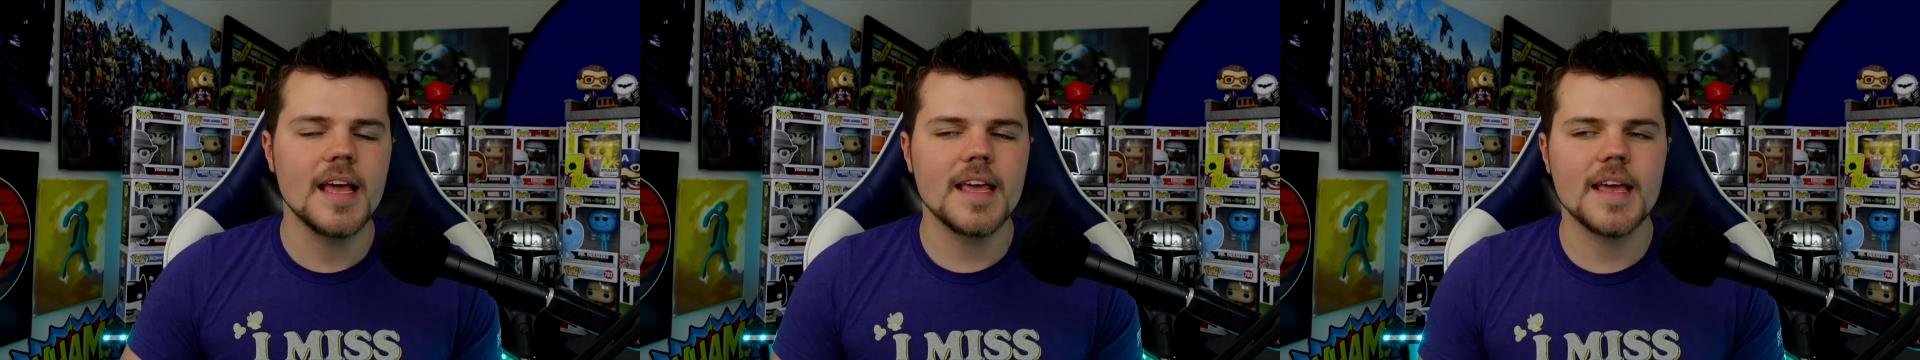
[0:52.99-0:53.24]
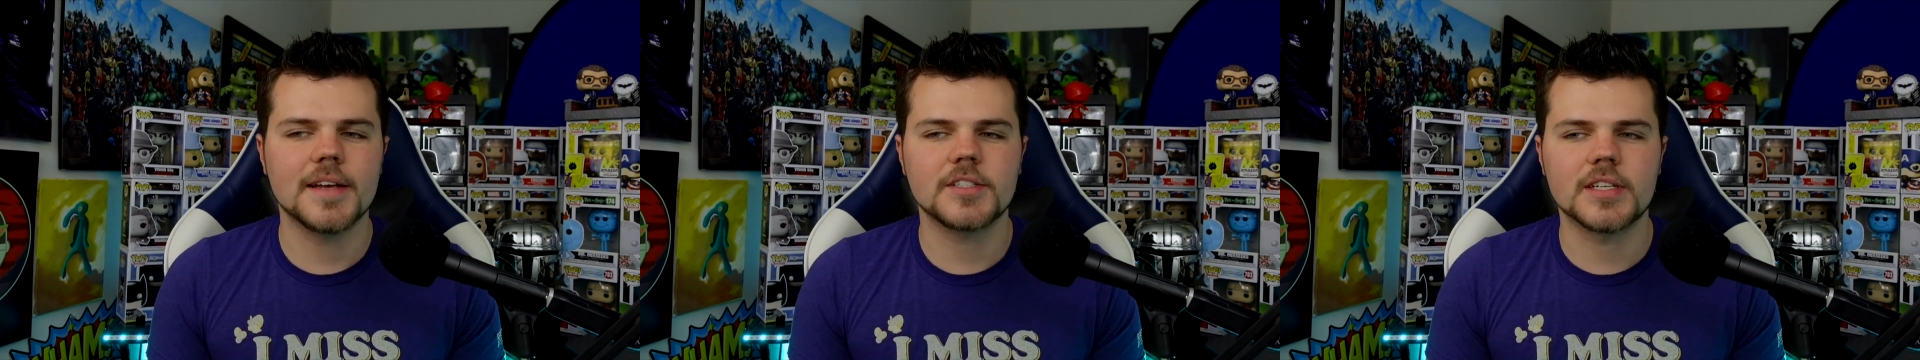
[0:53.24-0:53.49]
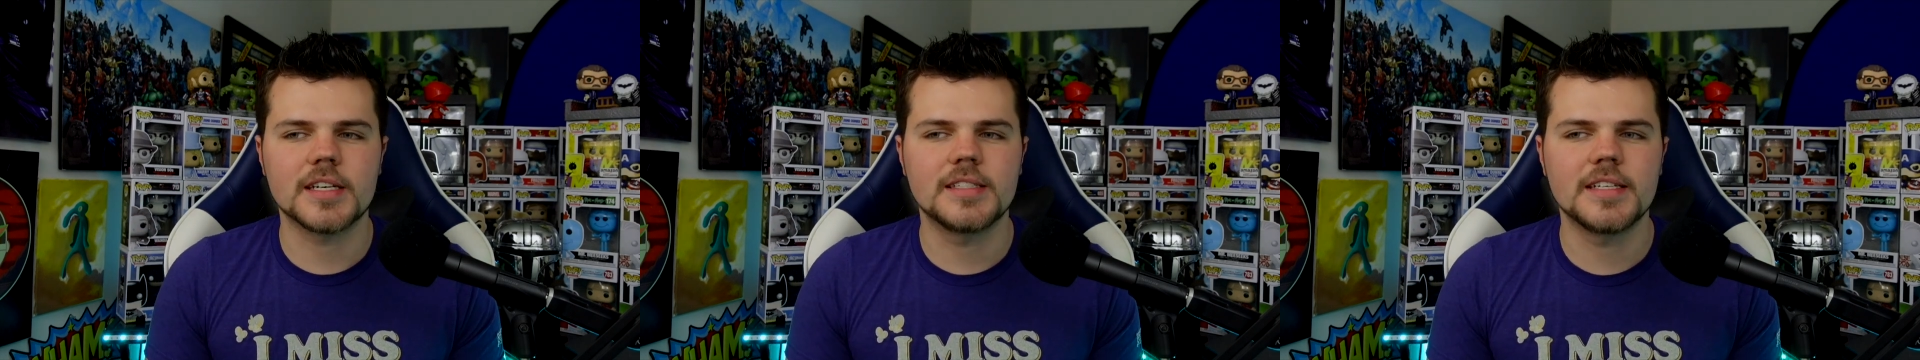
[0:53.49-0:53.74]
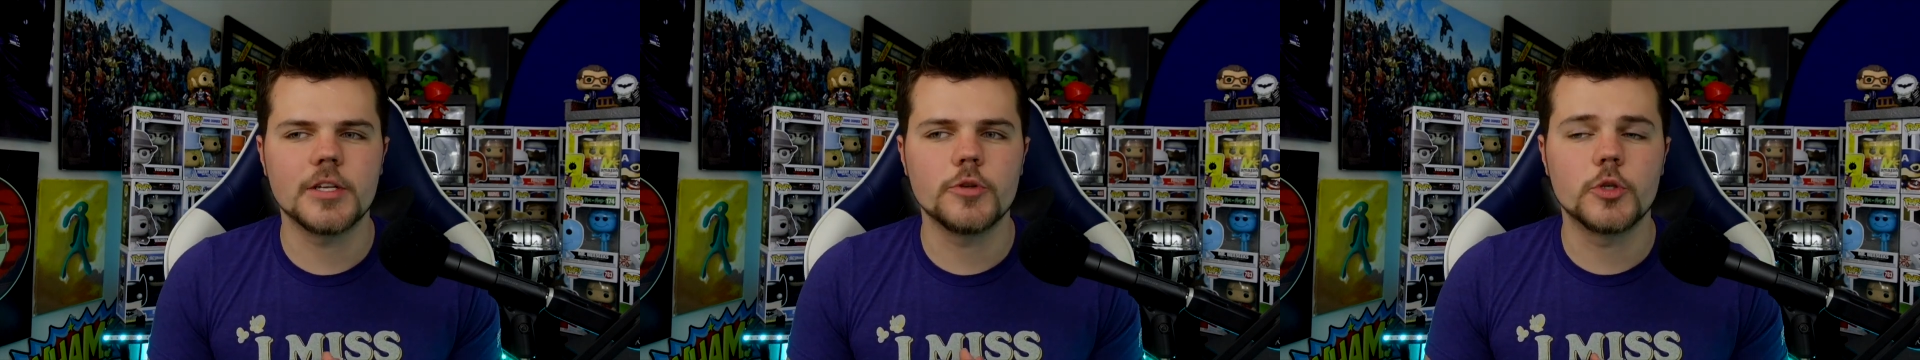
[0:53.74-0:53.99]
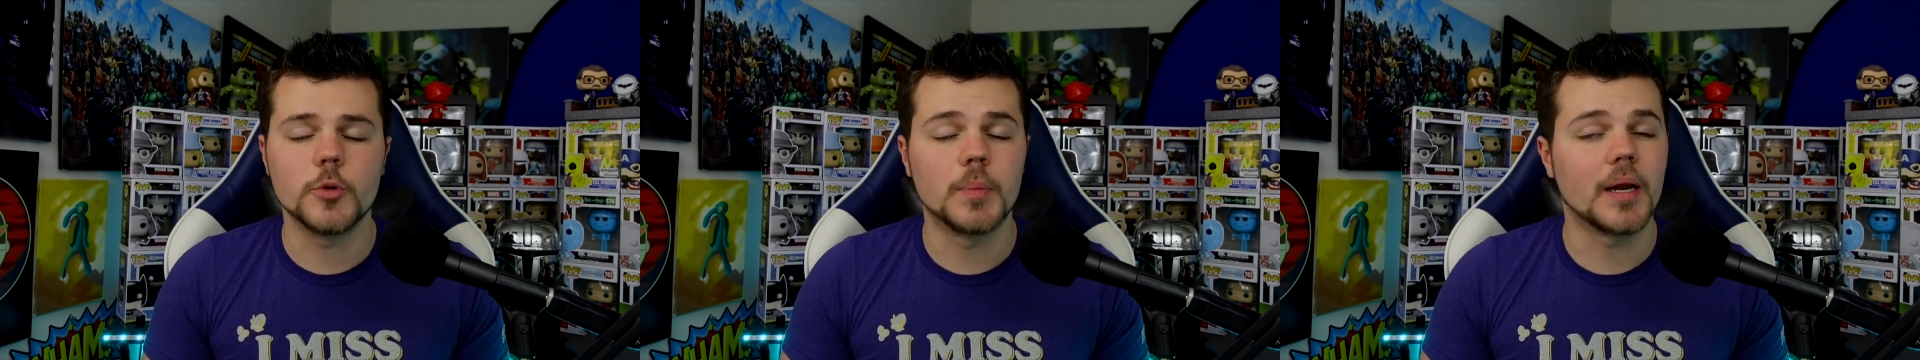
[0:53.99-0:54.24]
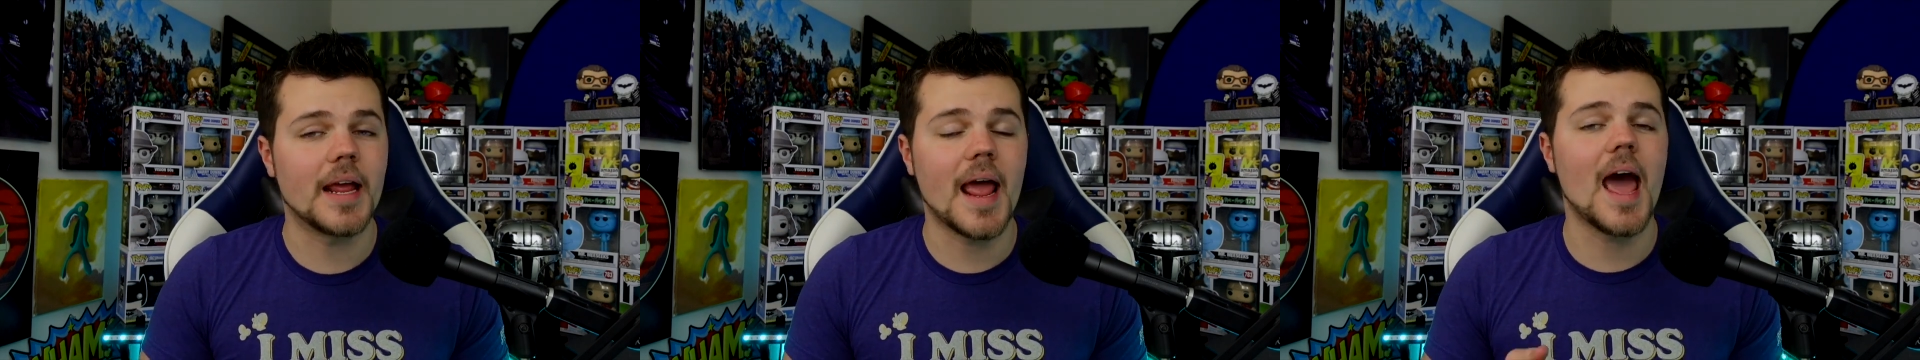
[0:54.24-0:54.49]
He has to continue to
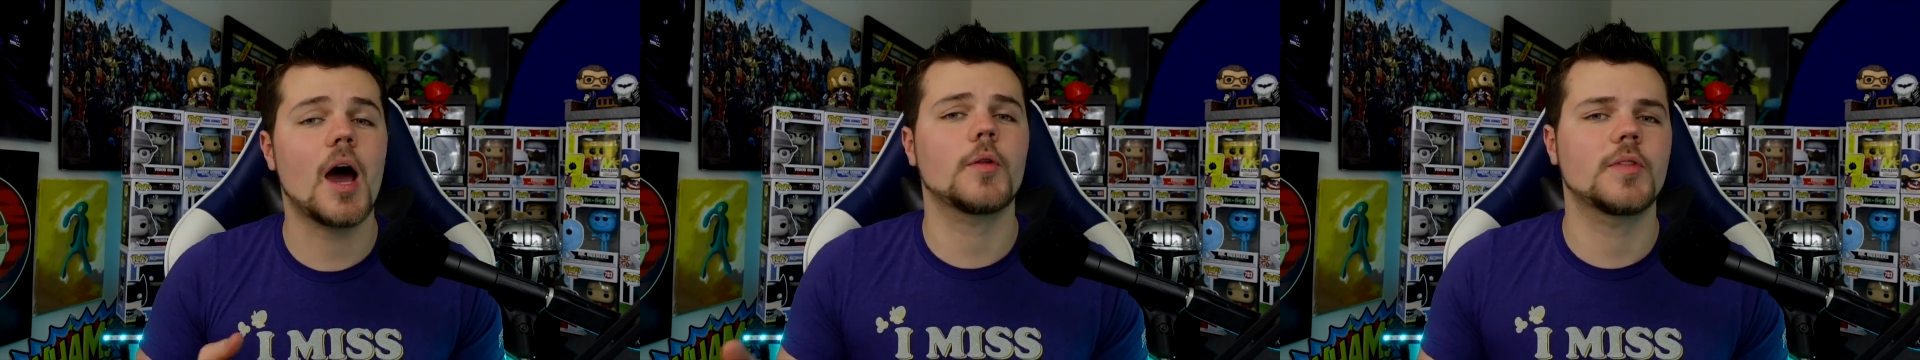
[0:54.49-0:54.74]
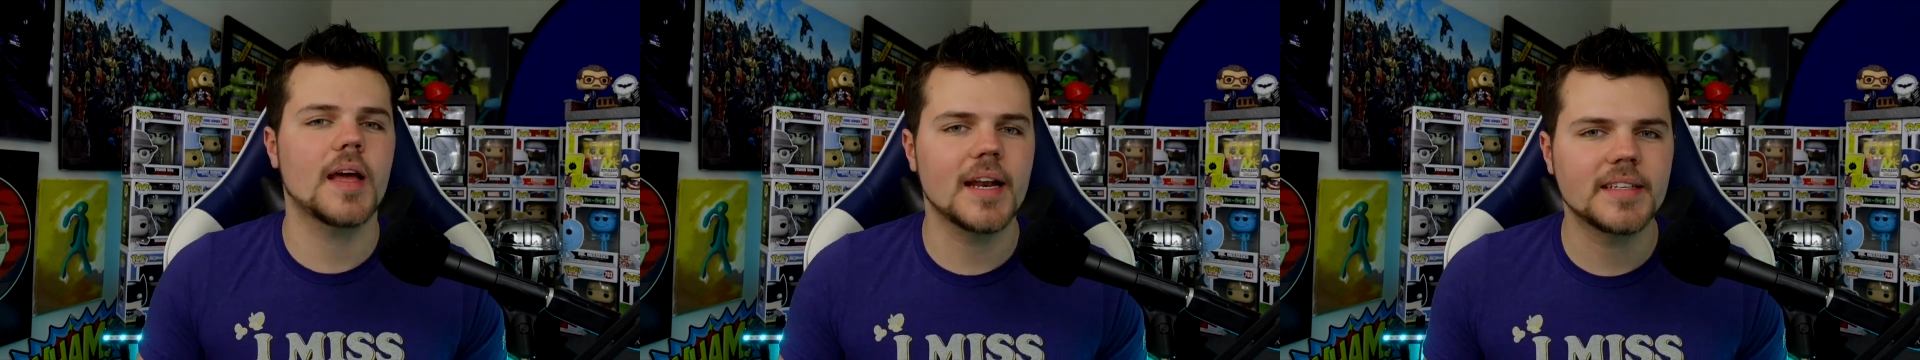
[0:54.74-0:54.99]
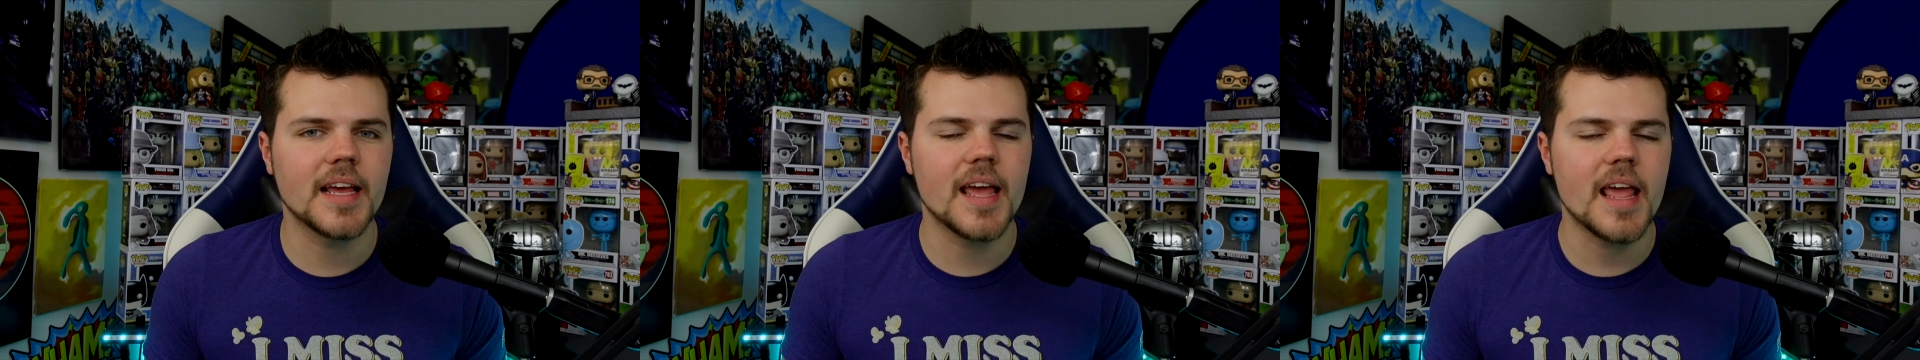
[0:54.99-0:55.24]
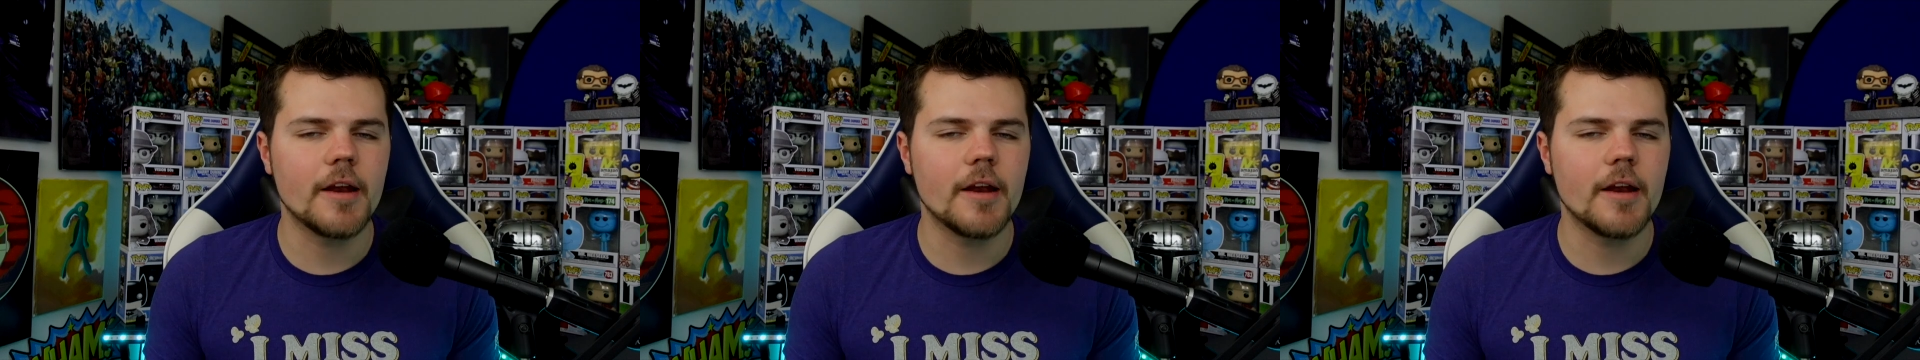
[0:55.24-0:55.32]
play out that day